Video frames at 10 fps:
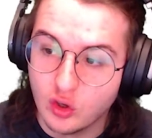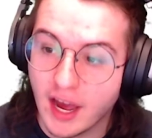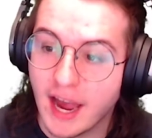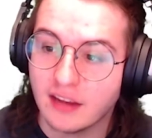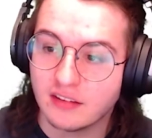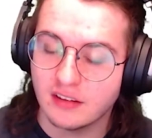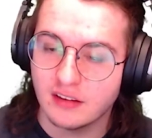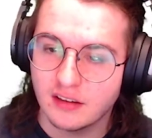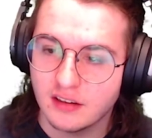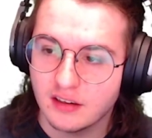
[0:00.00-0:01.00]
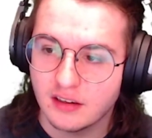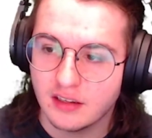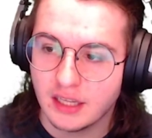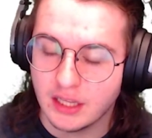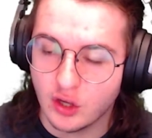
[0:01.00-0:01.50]
you guys.
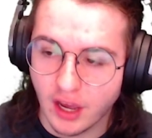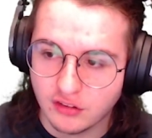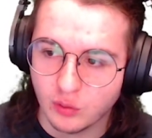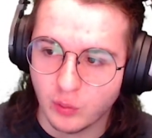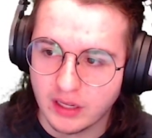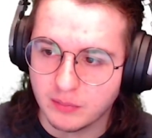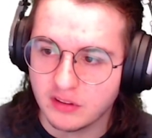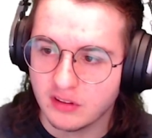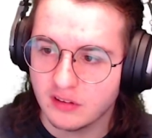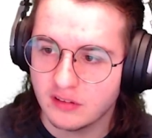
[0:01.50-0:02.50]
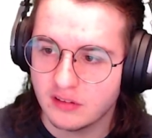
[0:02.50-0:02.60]
You guys are weebs.